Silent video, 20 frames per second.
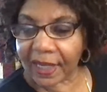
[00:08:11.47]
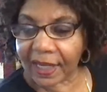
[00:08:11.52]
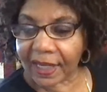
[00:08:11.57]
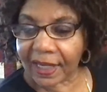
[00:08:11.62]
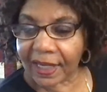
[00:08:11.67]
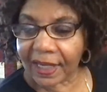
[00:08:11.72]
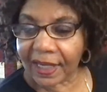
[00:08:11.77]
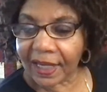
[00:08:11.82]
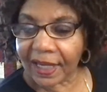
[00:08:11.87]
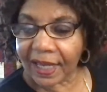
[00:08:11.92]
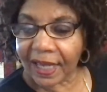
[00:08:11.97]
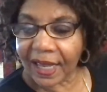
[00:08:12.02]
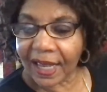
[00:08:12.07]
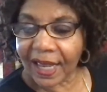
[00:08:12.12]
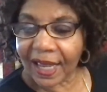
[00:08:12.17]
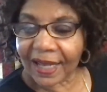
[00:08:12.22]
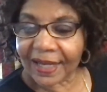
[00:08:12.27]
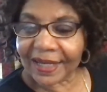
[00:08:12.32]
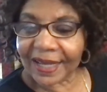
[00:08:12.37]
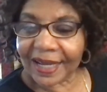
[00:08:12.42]
it.
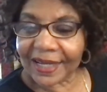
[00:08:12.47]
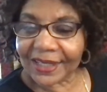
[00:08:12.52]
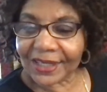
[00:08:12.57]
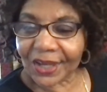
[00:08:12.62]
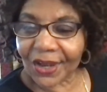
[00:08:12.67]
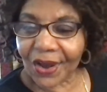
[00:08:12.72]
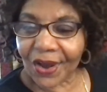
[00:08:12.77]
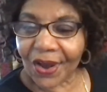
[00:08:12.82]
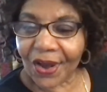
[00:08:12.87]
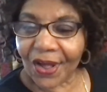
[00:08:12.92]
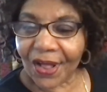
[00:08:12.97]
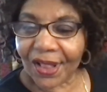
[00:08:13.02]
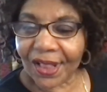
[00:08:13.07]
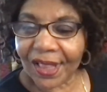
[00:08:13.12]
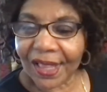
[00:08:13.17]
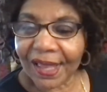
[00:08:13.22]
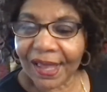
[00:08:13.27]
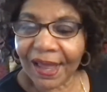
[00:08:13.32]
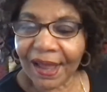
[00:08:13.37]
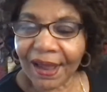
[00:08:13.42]
A nice
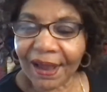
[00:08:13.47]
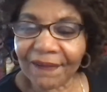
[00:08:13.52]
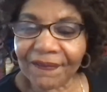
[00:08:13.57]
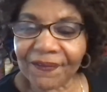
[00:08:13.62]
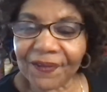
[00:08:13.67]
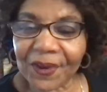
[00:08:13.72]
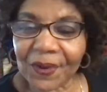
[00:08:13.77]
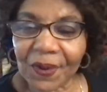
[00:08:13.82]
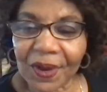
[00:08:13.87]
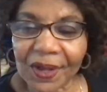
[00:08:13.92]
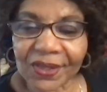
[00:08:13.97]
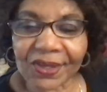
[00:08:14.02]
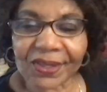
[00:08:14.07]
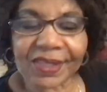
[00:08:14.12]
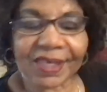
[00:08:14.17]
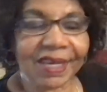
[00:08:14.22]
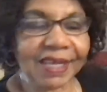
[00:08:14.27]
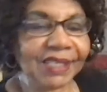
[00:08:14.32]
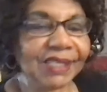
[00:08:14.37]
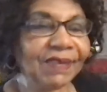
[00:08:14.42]
haul. A few other
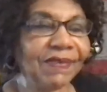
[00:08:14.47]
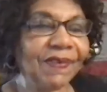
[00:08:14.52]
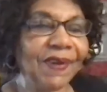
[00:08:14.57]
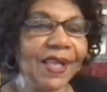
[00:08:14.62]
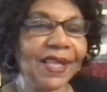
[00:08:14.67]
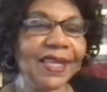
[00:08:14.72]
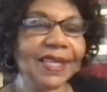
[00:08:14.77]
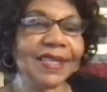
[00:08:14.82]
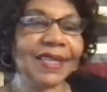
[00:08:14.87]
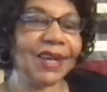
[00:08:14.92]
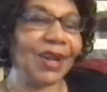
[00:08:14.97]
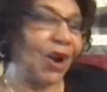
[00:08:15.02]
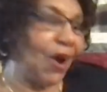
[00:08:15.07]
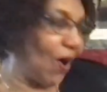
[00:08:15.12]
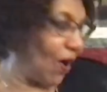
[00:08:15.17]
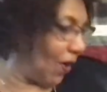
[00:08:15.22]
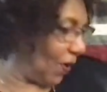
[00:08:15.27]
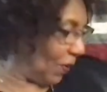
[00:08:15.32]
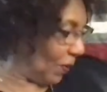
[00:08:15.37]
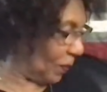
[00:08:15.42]
things fell in the
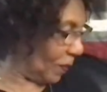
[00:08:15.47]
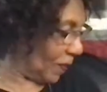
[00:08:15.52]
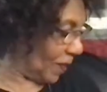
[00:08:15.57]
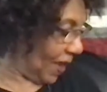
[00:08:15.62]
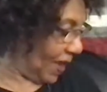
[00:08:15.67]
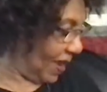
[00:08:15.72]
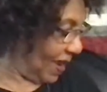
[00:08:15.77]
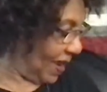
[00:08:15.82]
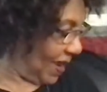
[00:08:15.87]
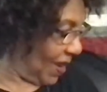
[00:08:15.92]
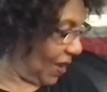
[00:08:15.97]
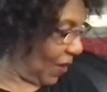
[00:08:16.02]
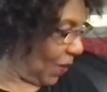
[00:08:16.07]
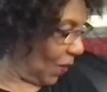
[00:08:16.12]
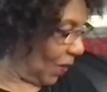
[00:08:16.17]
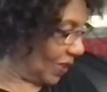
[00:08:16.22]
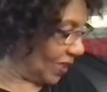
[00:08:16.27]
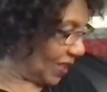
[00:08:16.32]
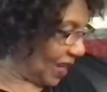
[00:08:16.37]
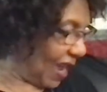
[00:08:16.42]
cart,
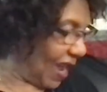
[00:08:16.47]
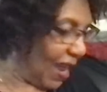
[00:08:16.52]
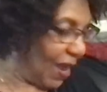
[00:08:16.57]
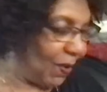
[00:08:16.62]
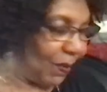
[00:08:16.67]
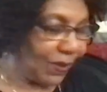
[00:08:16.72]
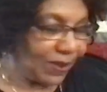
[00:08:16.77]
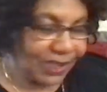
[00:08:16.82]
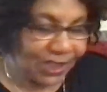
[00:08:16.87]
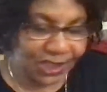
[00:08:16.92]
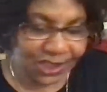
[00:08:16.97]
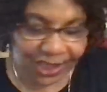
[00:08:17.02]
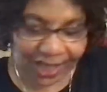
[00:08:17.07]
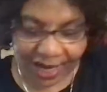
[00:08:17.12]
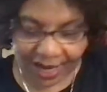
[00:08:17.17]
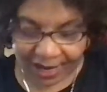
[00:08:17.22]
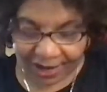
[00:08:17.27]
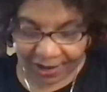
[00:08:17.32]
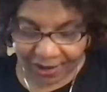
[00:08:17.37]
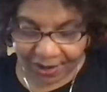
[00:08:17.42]
which I will
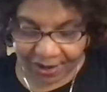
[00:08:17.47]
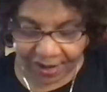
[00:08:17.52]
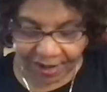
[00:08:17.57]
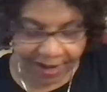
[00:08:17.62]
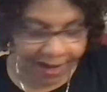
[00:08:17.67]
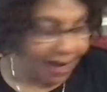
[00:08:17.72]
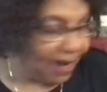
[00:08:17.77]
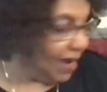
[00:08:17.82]
share.